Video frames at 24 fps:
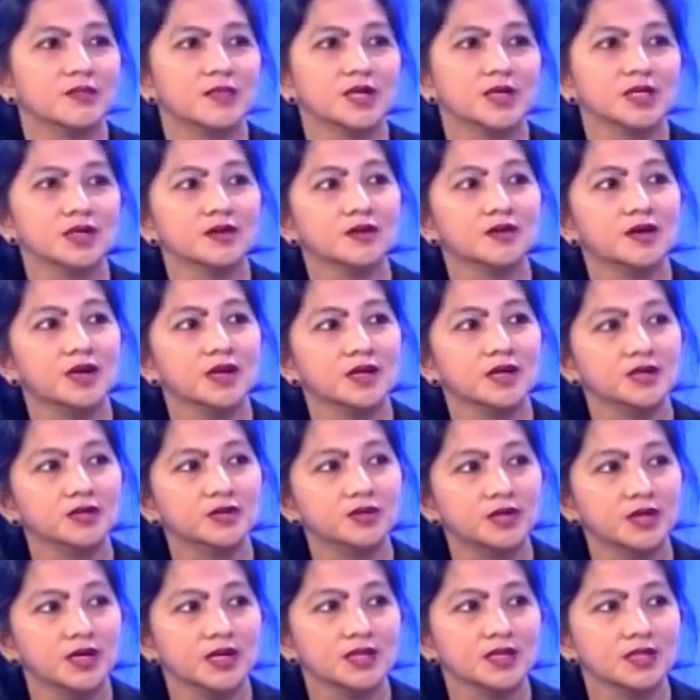particularly
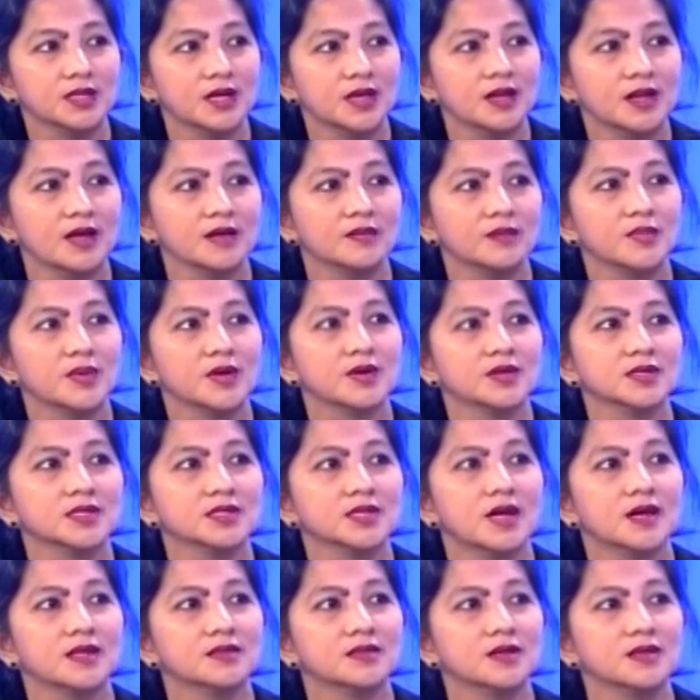during the night,
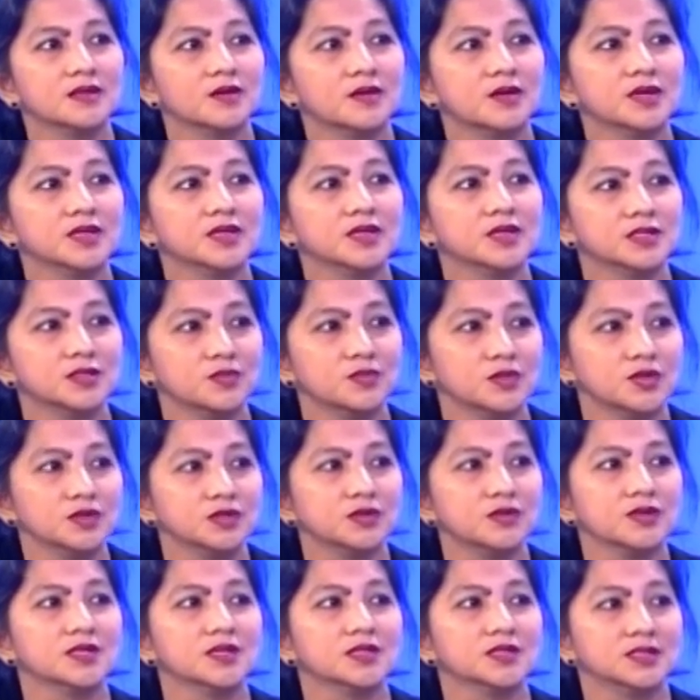because the northeast
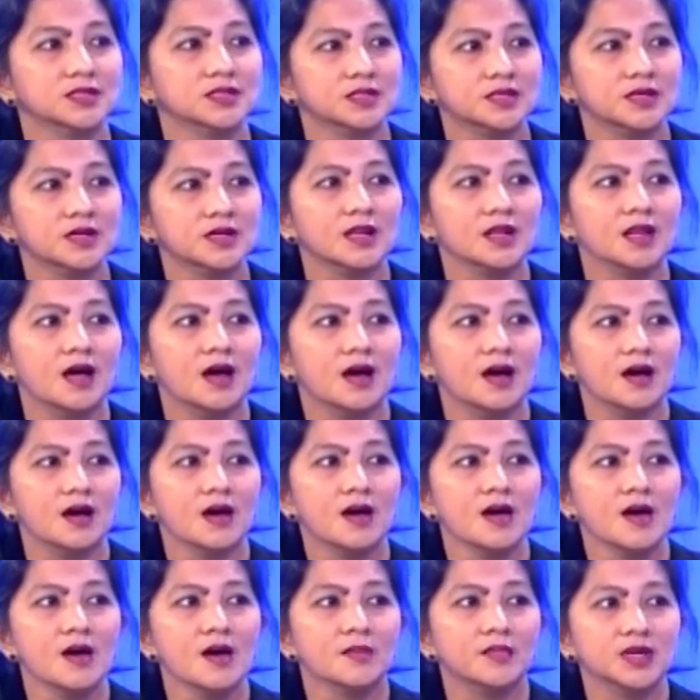monsoon is still
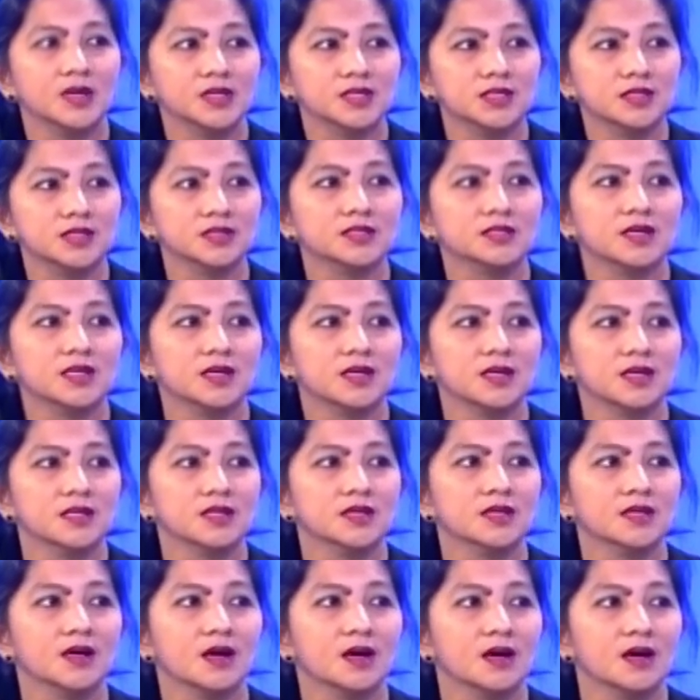persisting
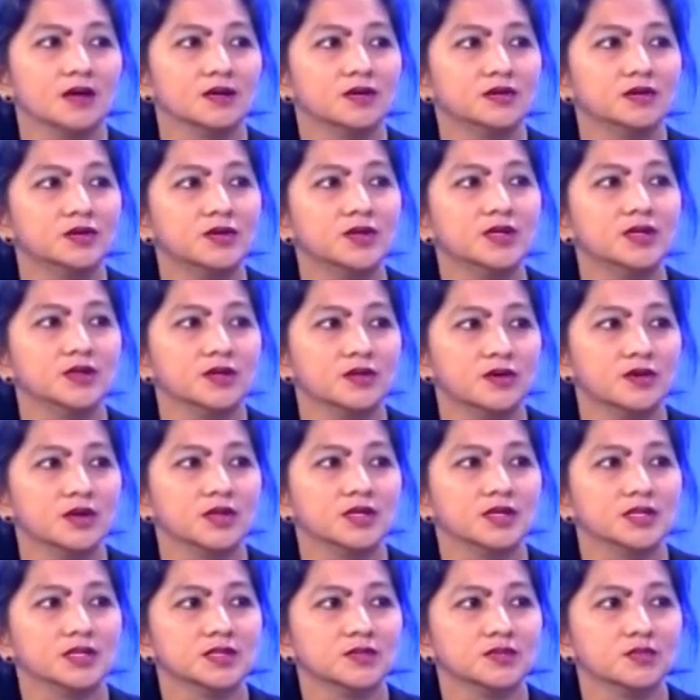in the during the
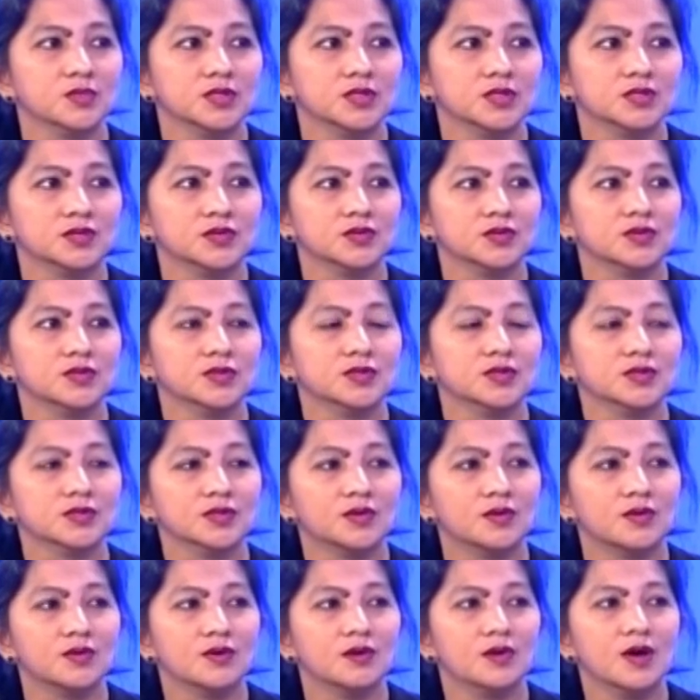northeast monsoon.
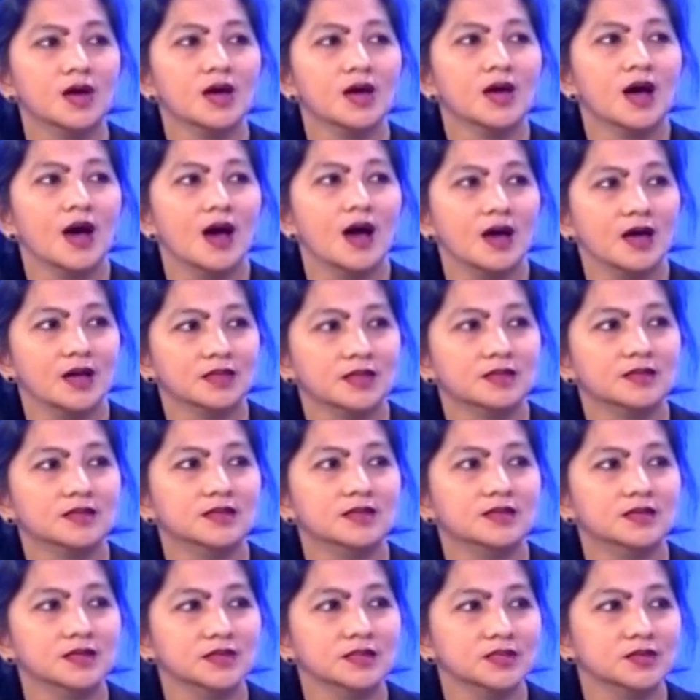So
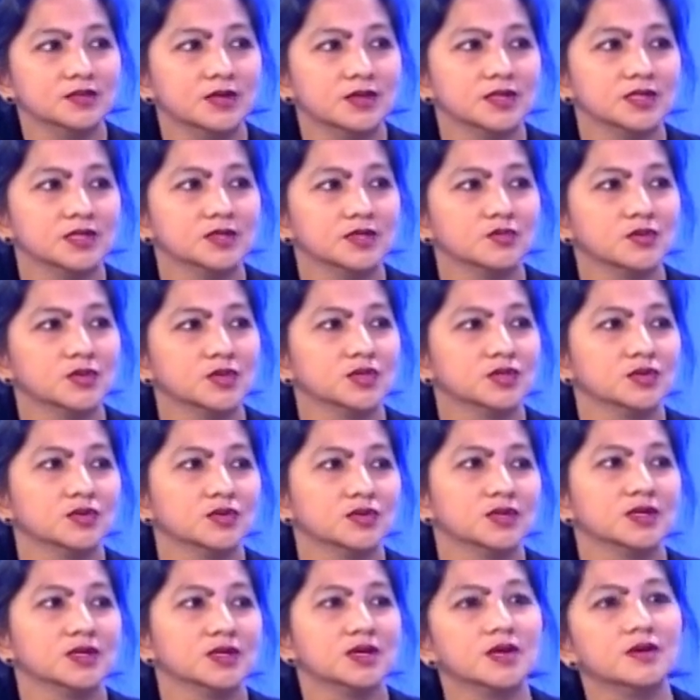this northeast
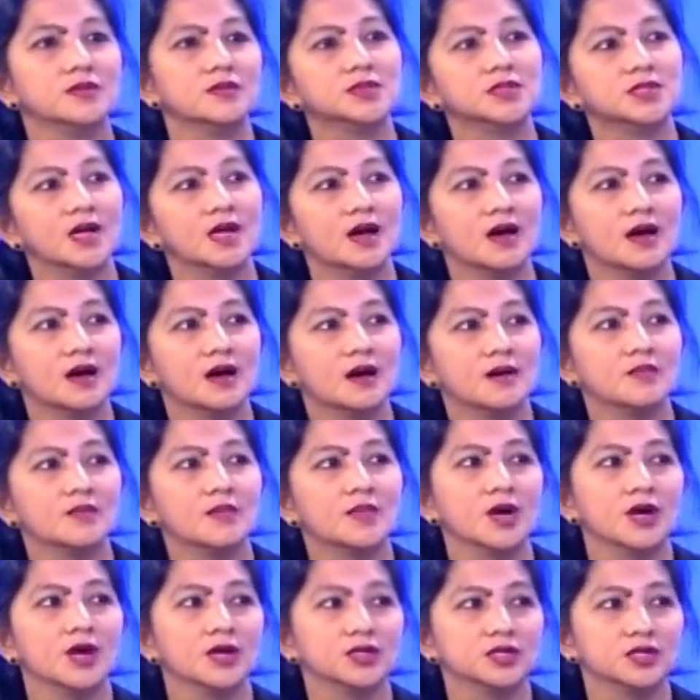monsoon gives
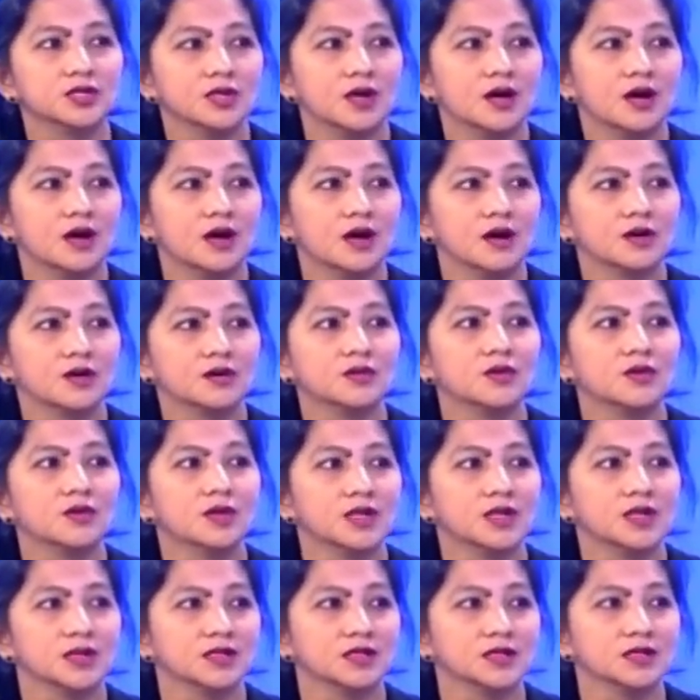much
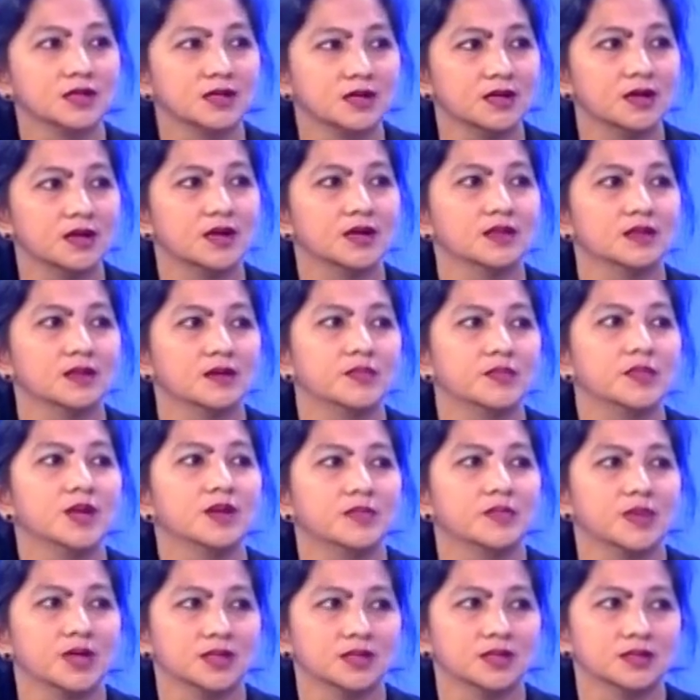coolness here in the
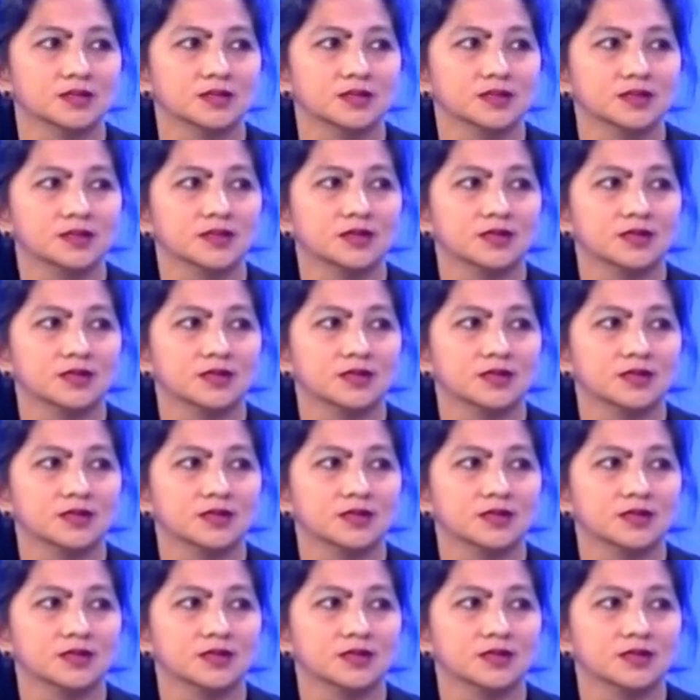Philippines.